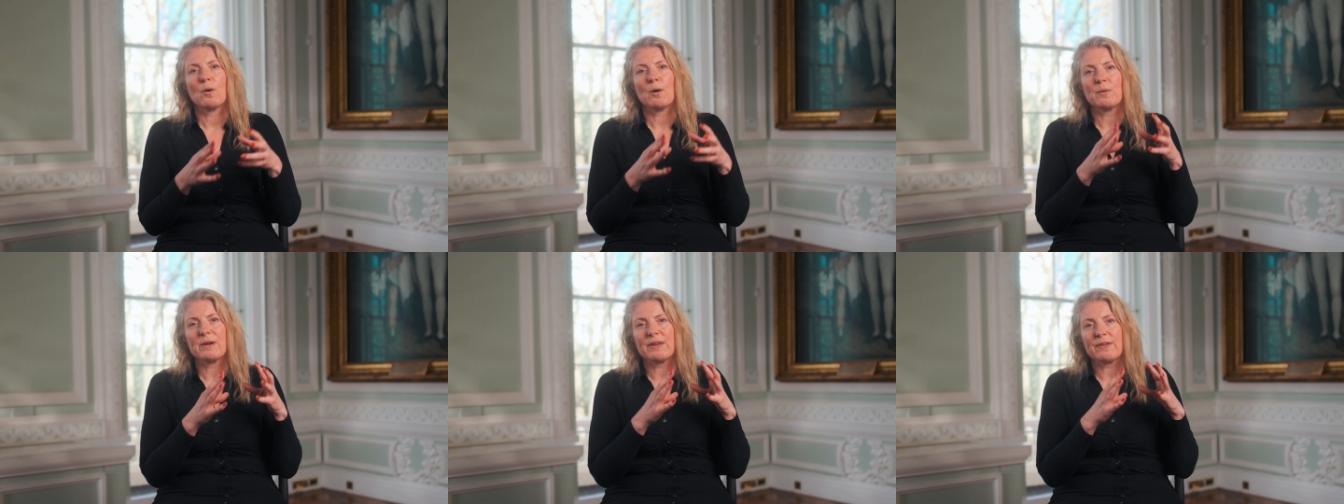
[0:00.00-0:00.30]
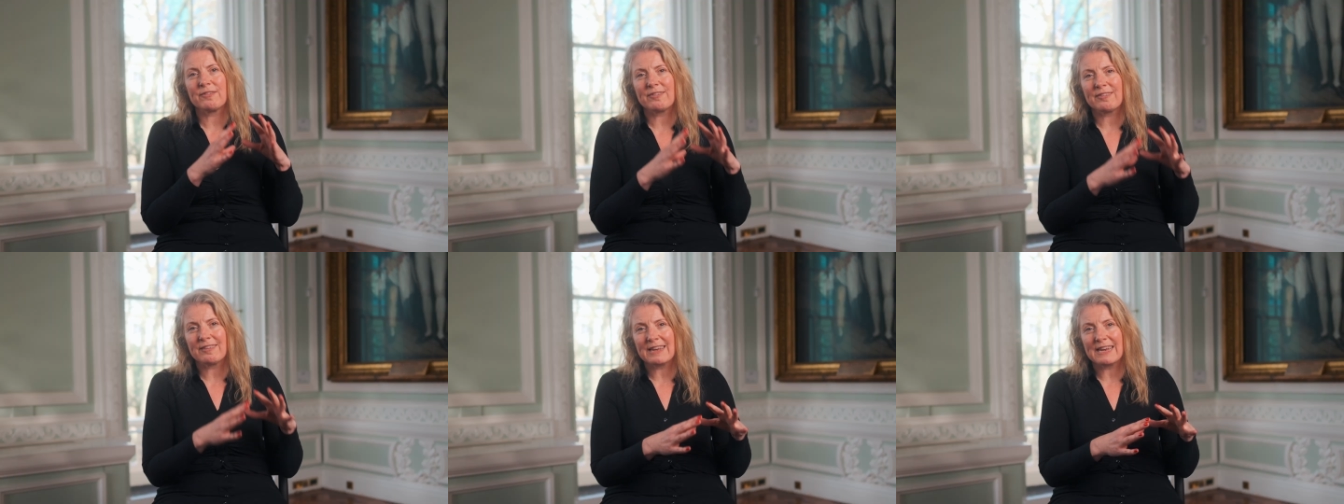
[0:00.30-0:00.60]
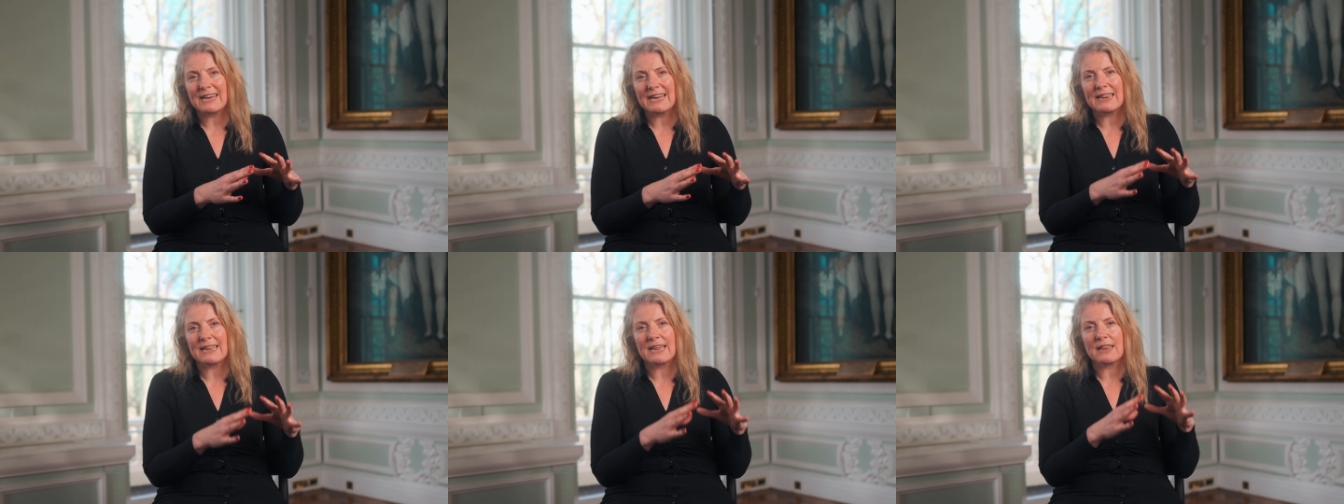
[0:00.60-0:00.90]
While we have
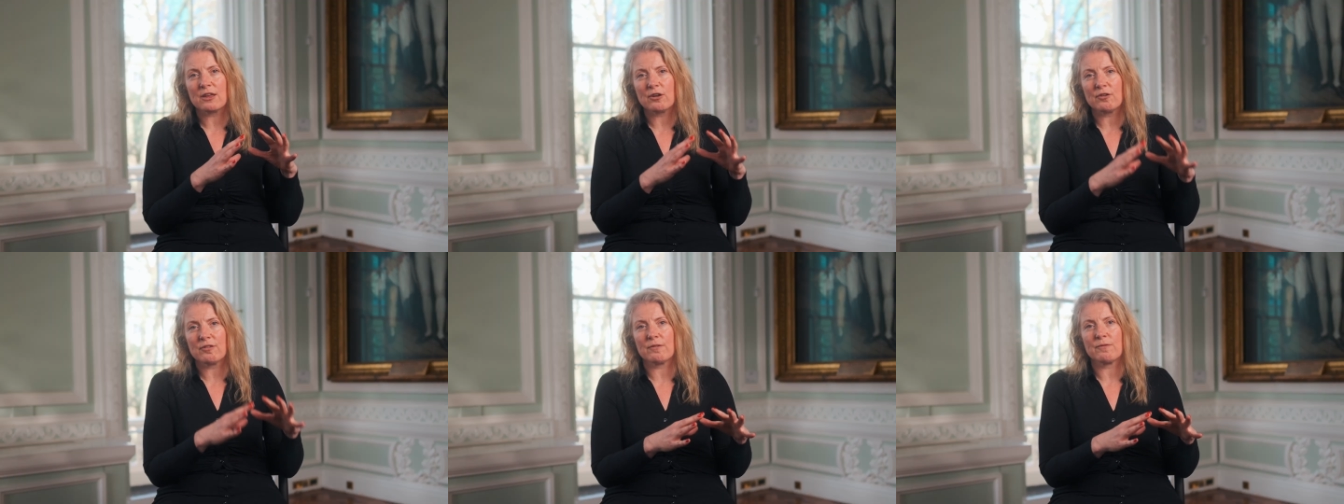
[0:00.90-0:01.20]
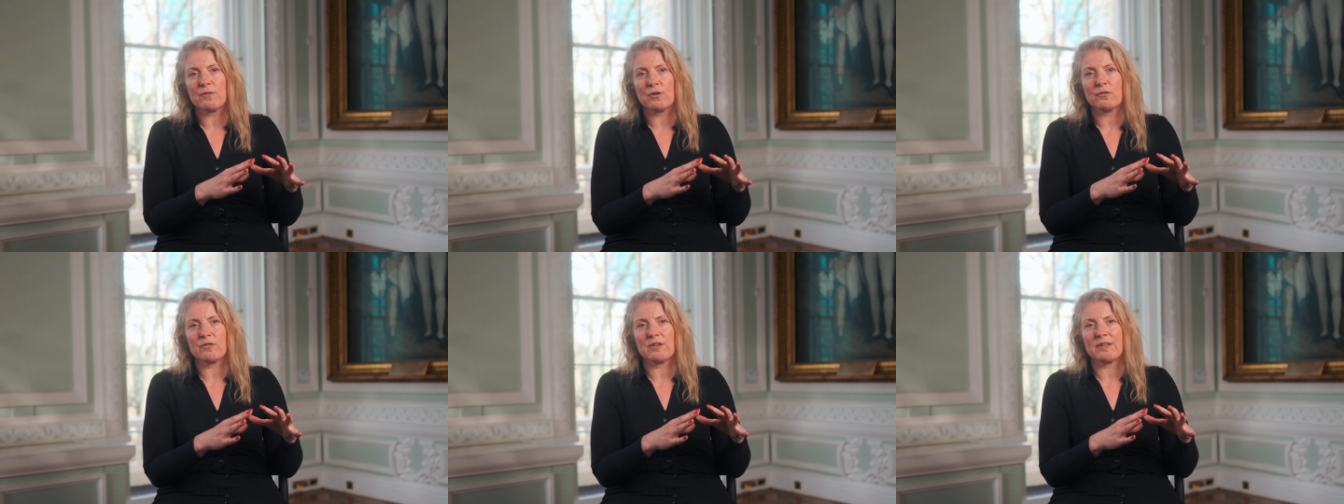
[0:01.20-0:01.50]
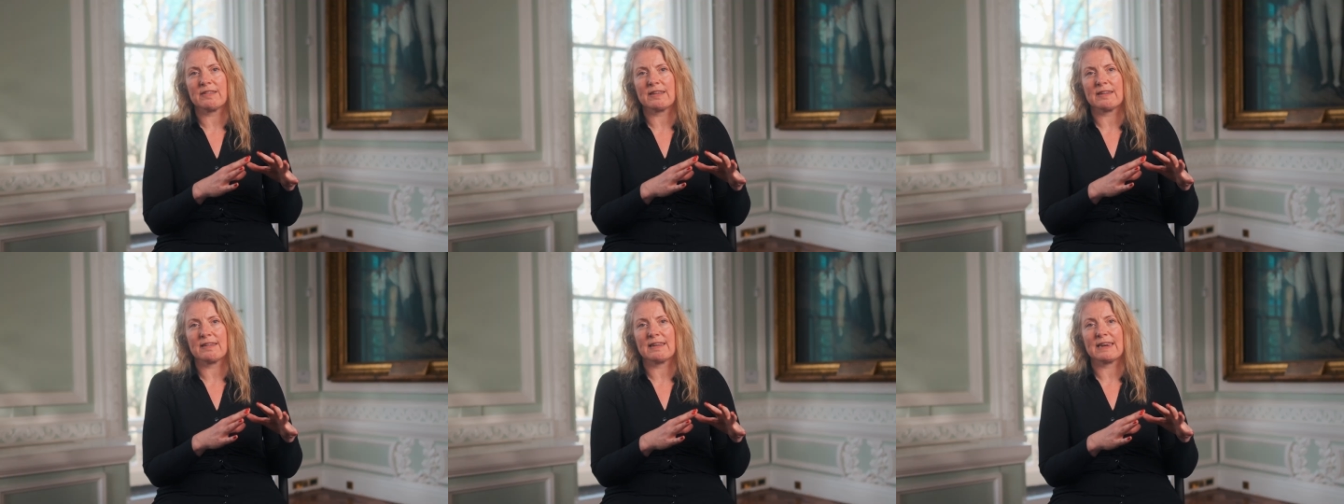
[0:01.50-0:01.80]
seen that those involved
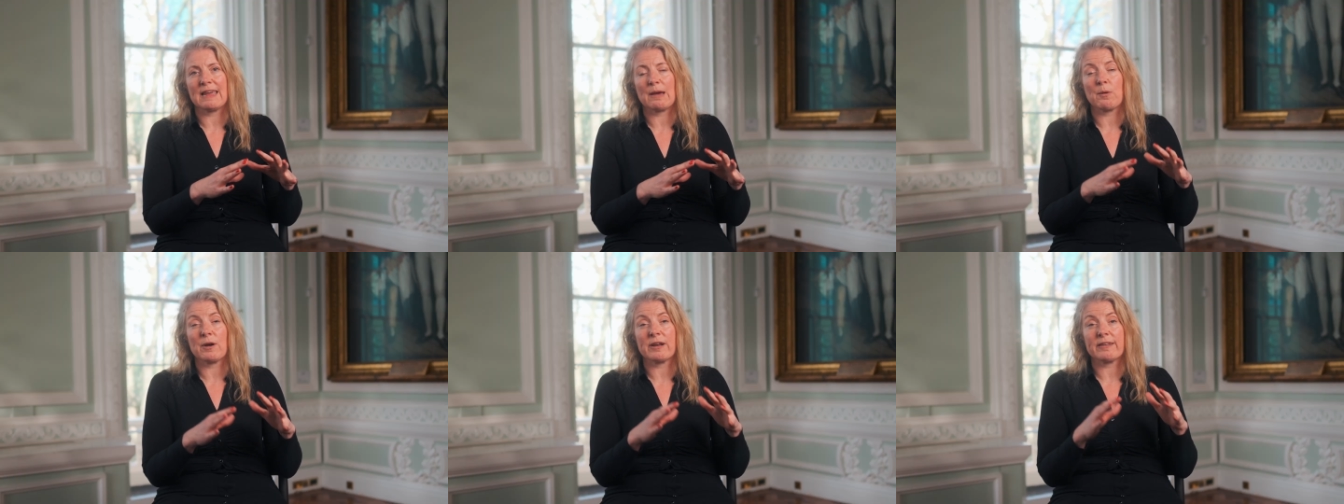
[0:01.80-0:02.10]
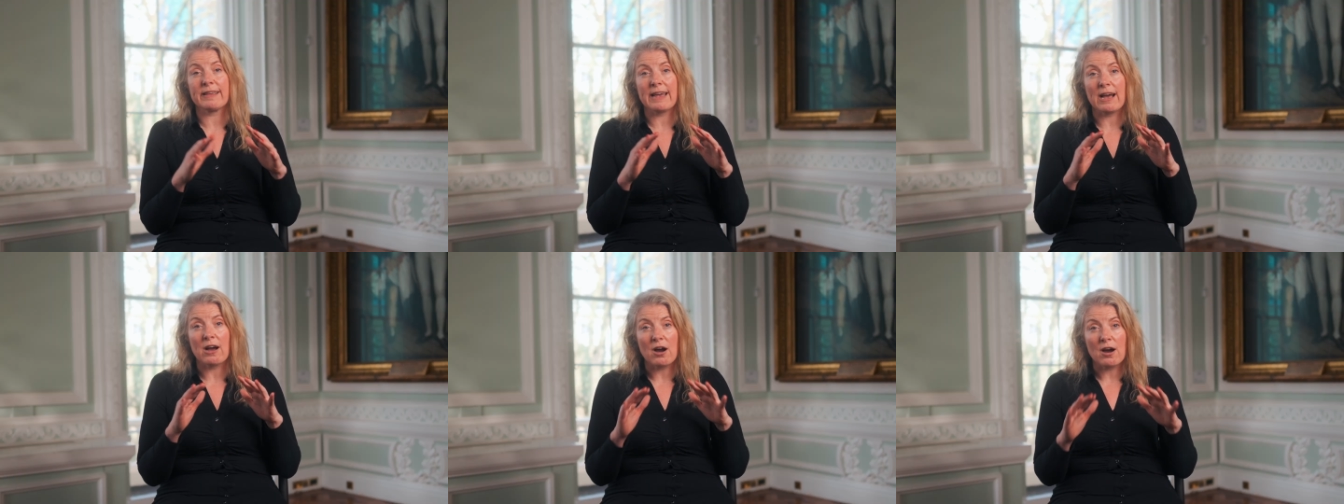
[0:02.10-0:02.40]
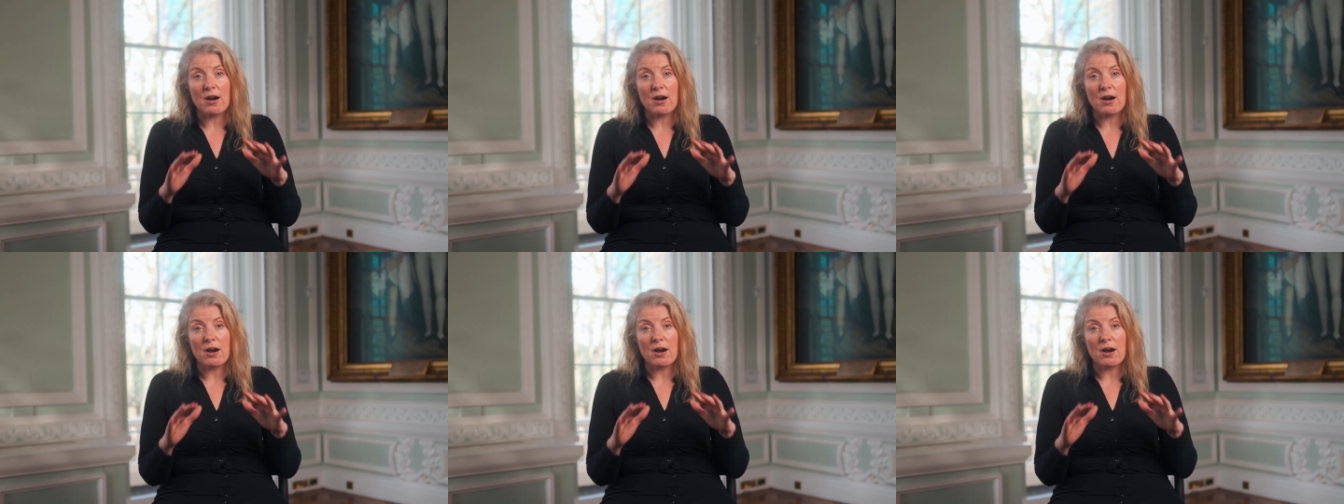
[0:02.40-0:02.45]
in city networks